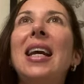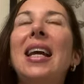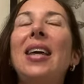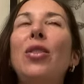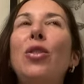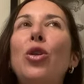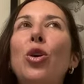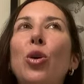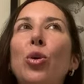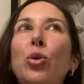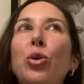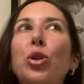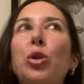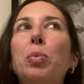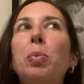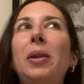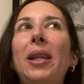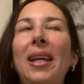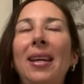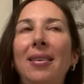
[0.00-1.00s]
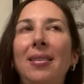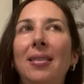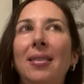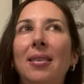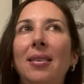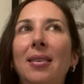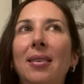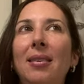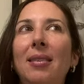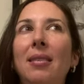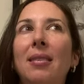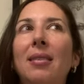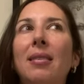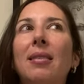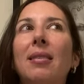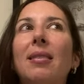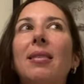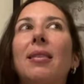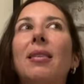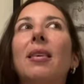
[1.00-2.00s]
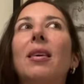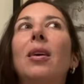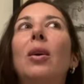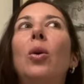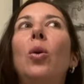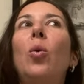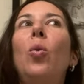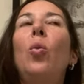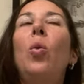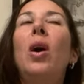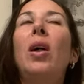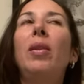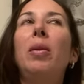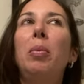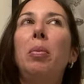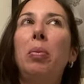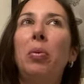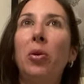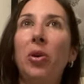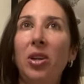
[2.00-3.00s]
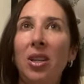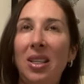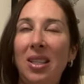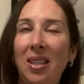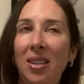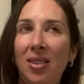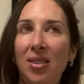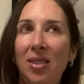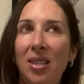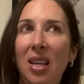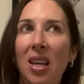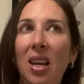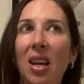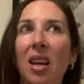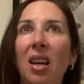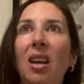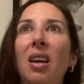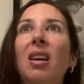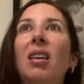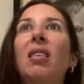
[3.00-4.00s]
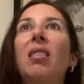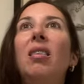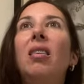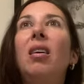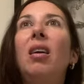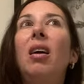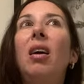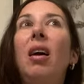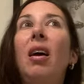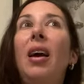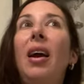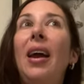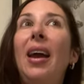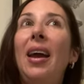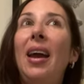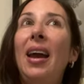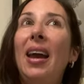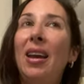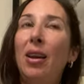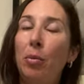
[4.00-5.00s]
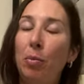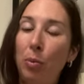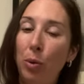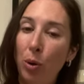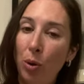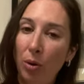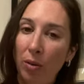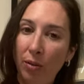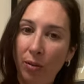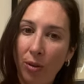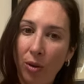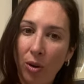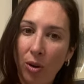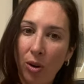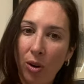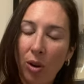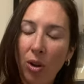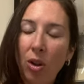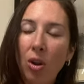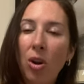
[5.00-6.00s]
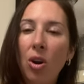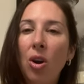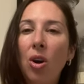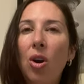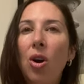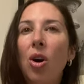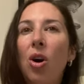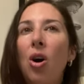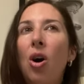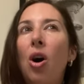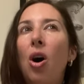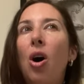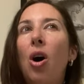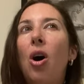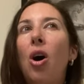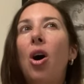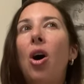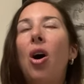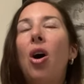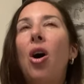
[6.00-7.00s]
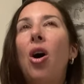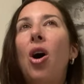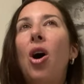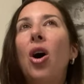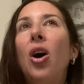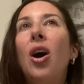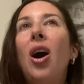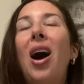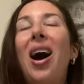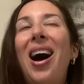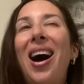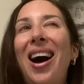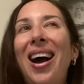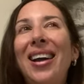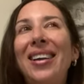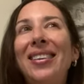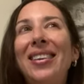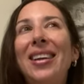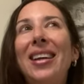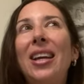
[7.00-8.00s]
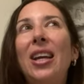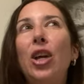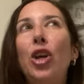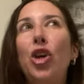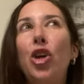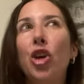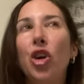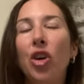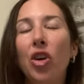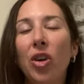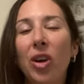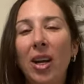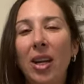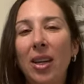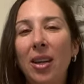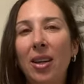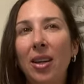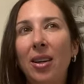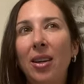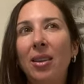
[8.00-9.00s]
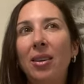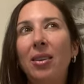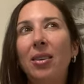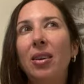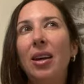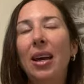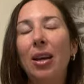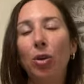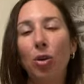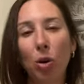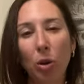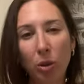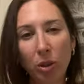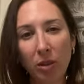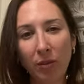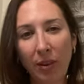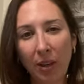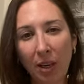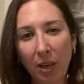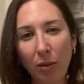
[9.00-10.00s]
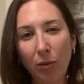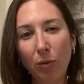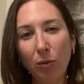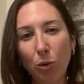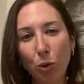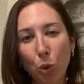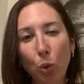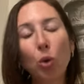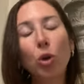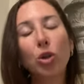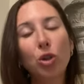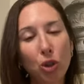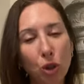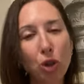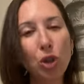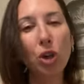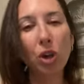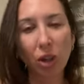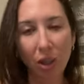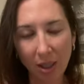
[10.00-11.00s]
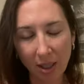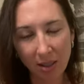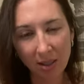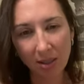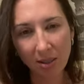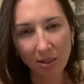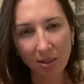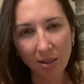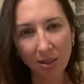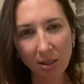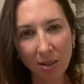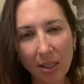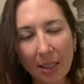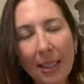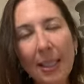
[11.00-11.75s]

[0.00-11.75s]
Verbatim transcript: those places, while important to see and beautiful, are highly curated and cultivated towards tourists.